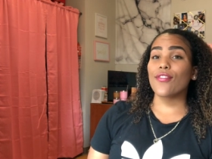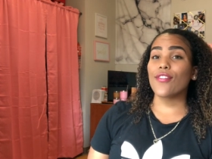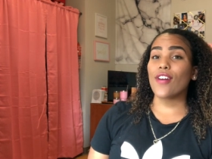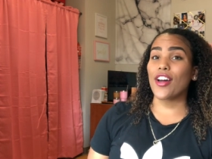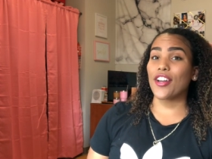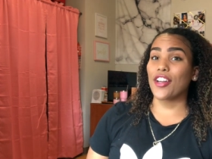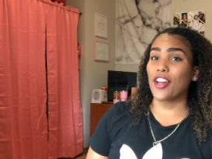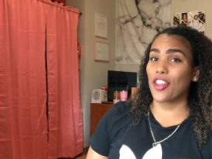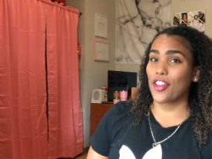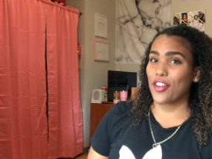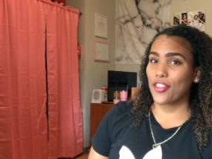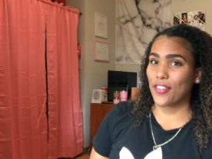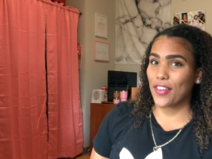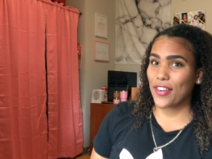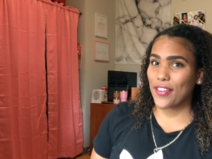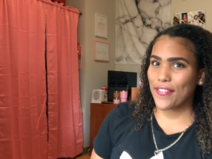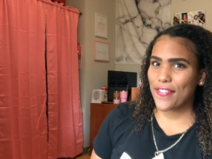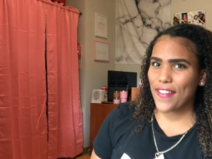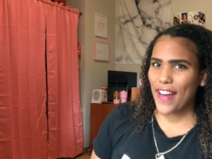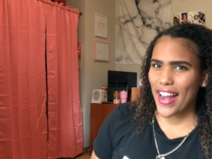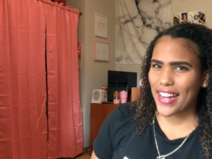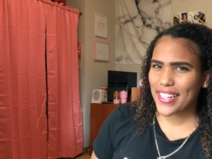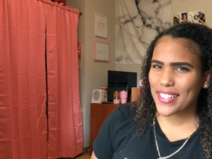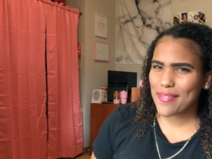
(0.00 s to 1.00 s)
another fun
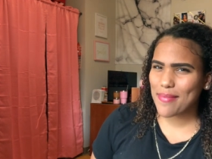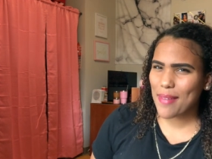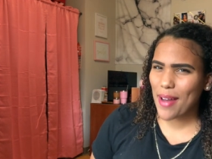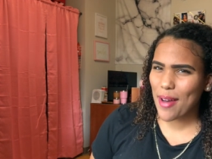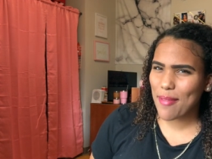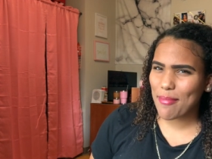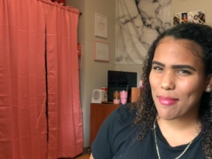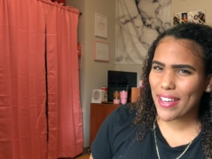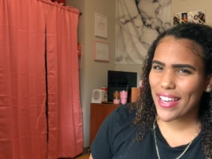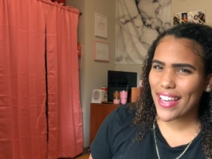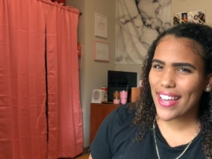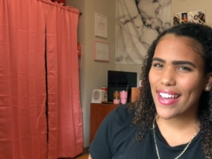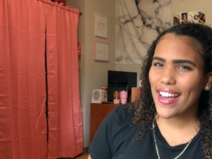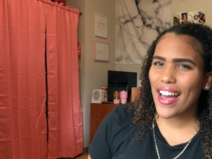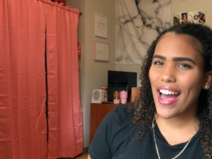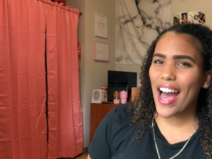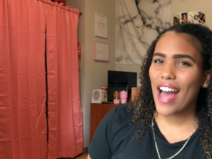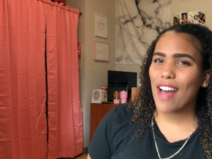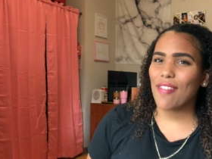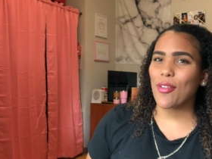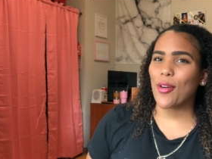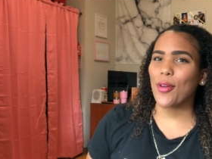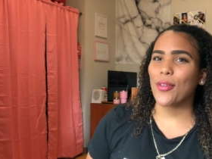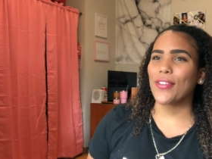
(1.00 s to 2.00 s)
fact about me,
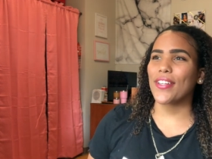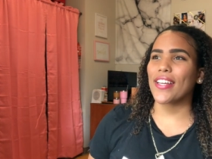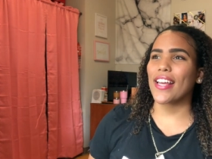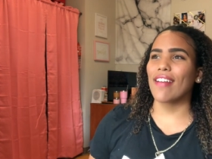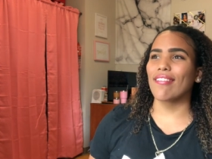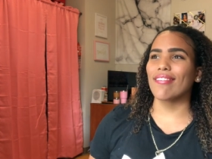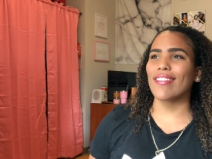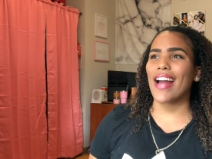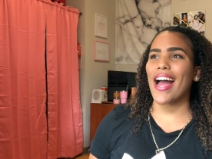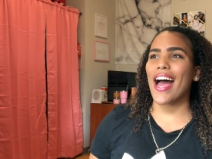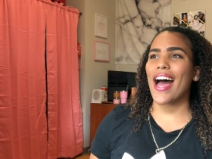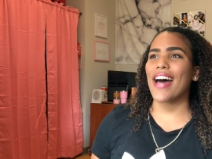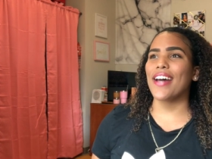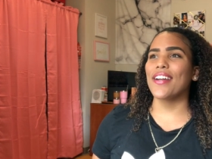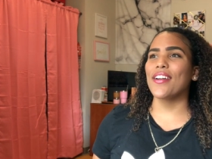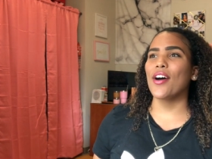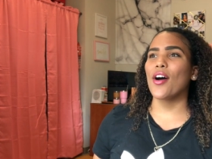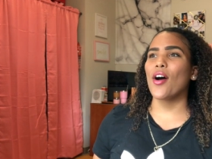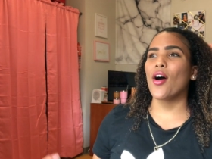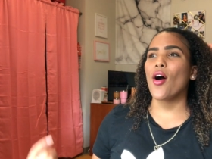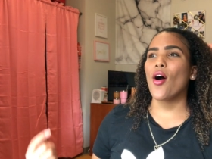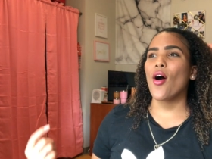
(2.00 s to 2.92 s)
I've only ever had